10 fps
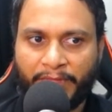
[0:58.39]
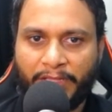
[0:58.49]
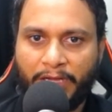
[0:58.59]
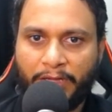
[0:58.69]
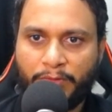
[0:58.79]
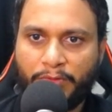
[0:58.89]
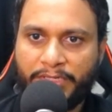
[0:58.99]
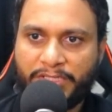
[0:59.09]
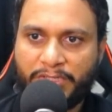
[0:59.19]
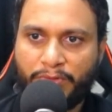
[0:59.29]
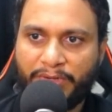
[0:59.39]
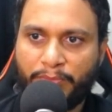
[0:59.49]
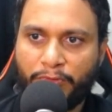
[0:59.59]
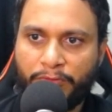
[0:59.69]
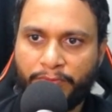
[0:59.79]
Our goal is to
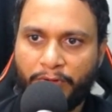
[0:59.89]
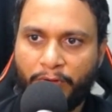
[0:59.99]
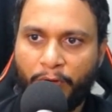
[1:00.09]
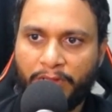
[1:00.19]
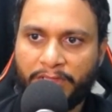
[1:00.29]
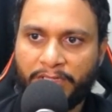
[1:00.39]
remove all the